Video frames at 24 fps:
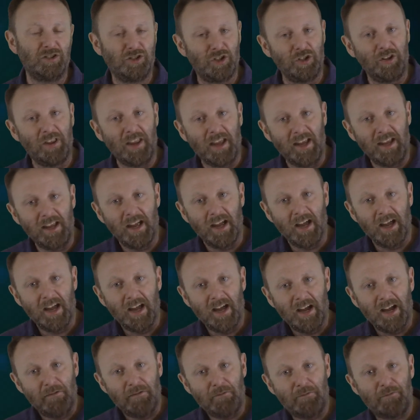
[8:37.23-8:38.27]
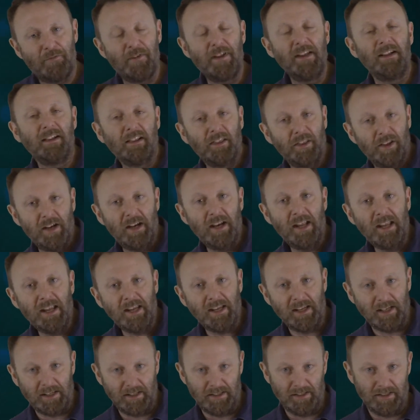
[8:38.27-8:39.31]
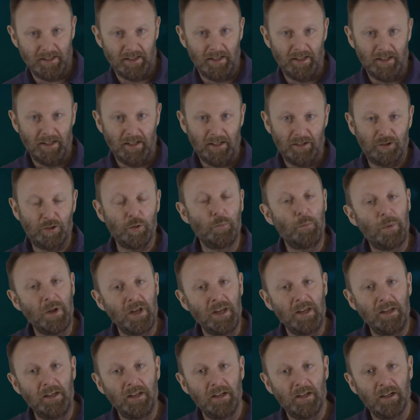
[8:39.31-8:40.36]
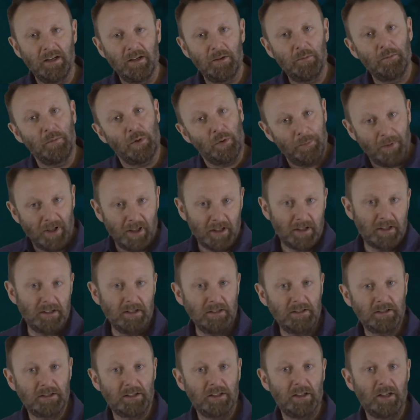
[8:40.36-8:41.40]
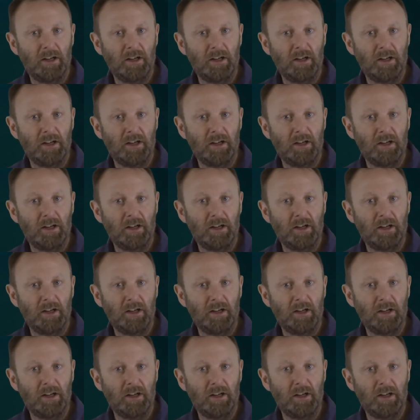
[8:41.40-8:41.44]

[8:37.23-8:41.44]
Do they feel the need to be more militant,